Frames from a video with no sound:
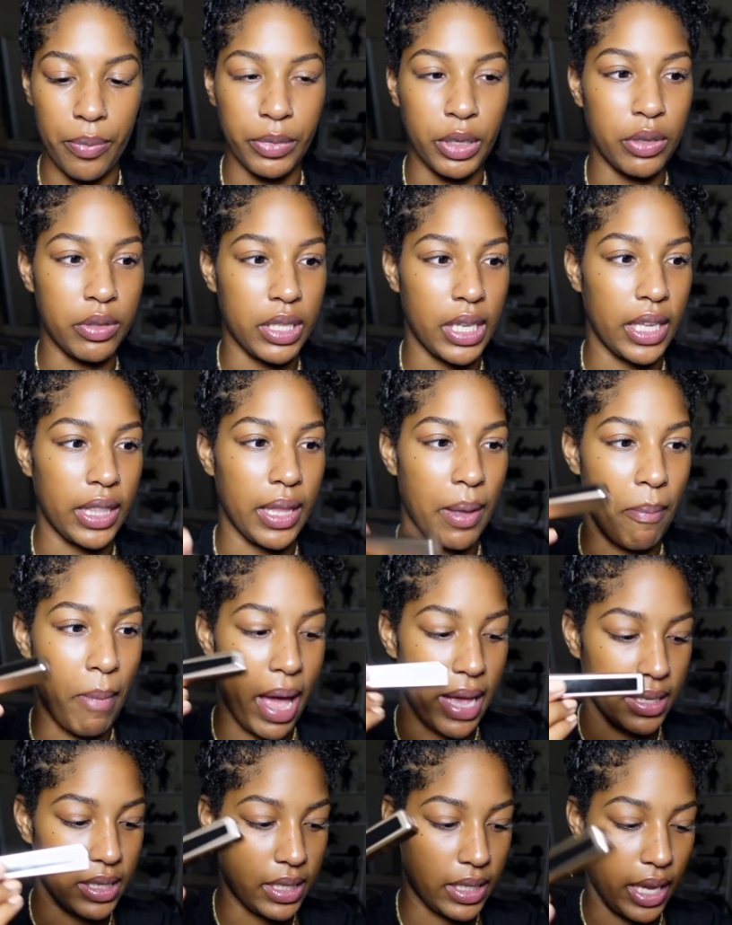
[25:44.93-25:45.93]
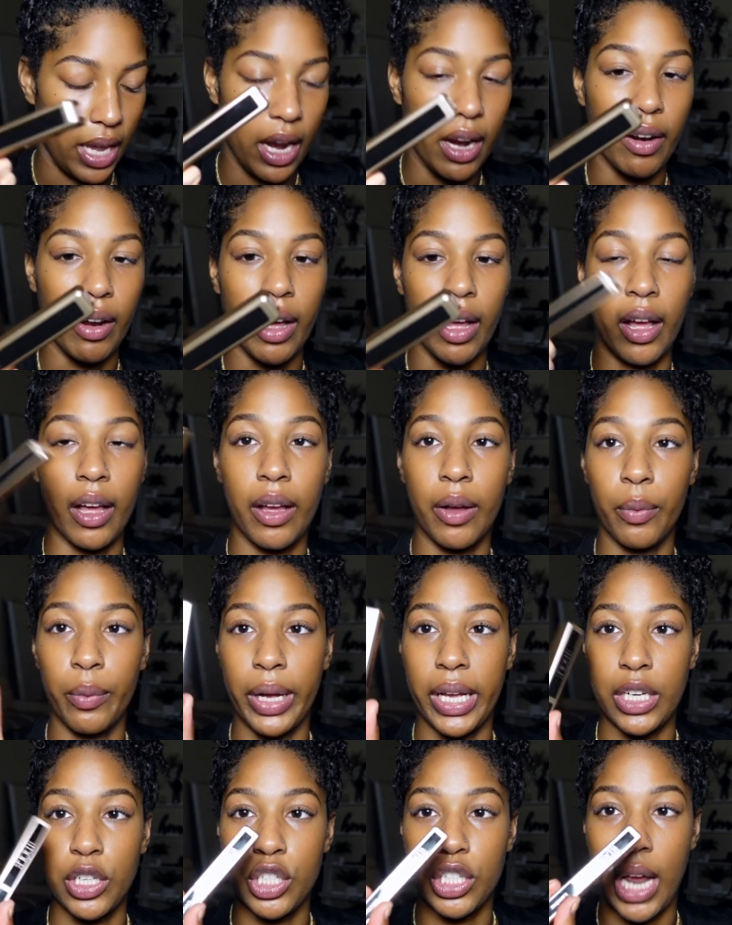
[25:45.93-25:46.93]
I'm using the mascara,
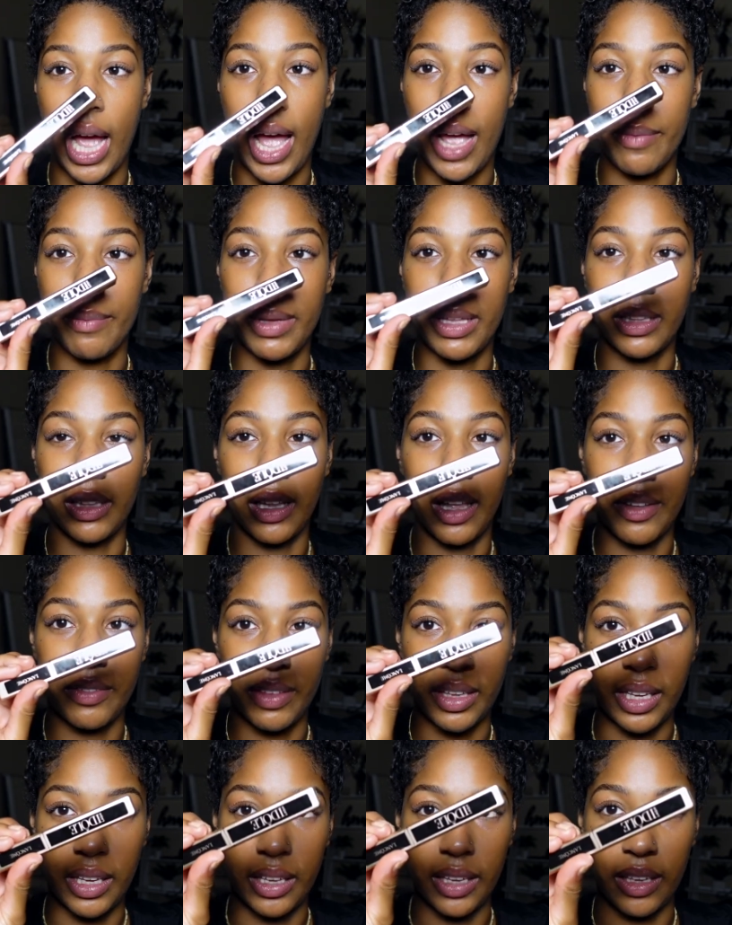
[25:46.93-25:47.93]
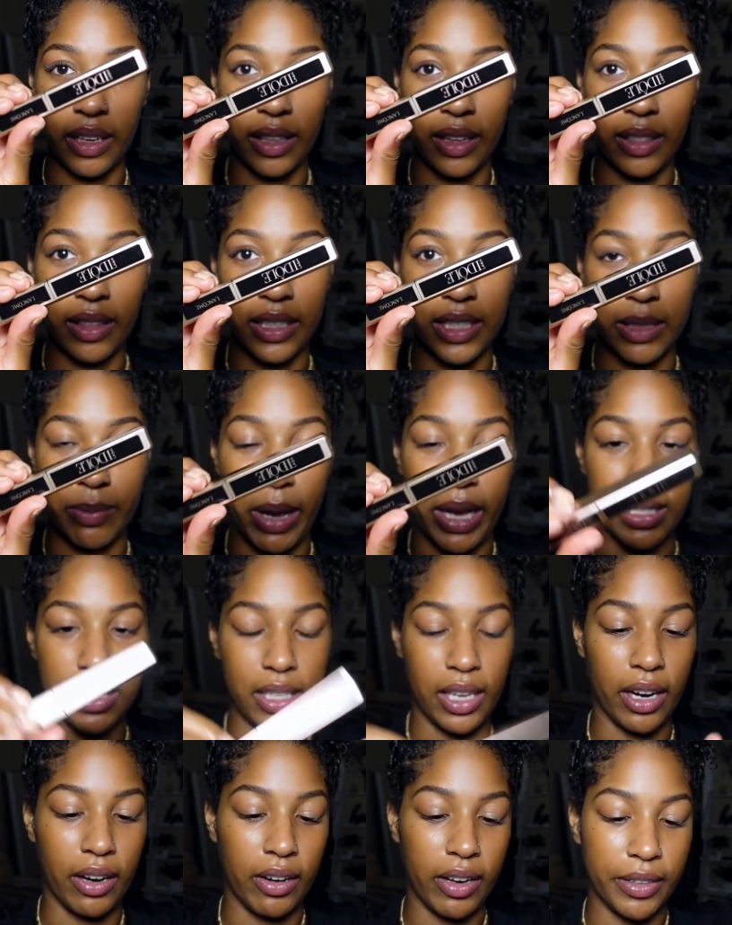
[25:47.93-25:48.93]
which I've been loving this
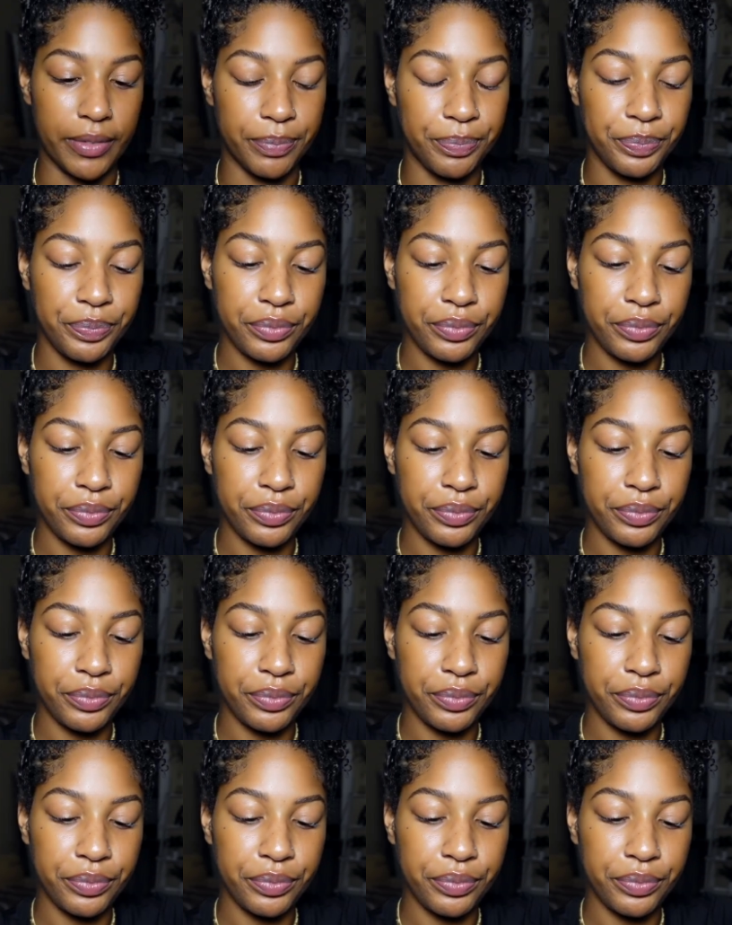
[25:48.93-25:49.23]
mascara.